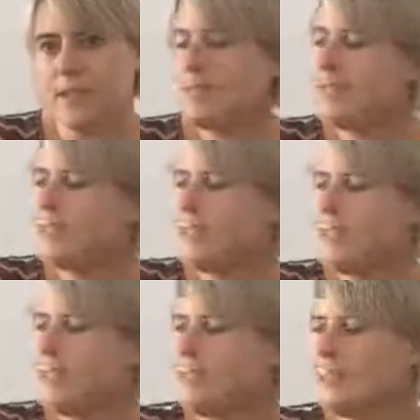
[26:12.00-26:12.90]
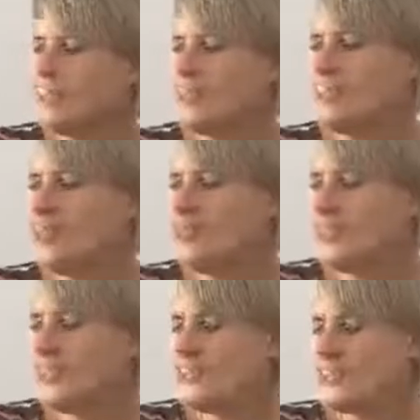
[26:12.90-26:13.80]
Debbie, I know that the
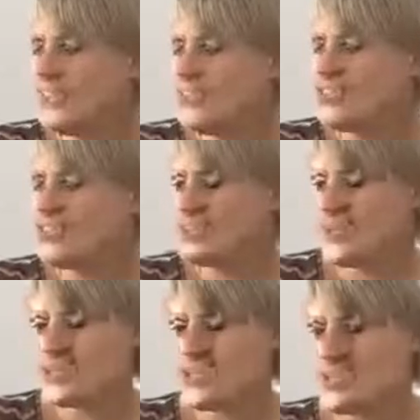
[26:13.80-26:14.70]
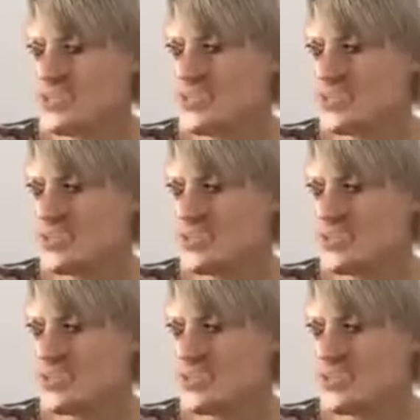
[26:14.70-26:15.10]
Open Education Special Interest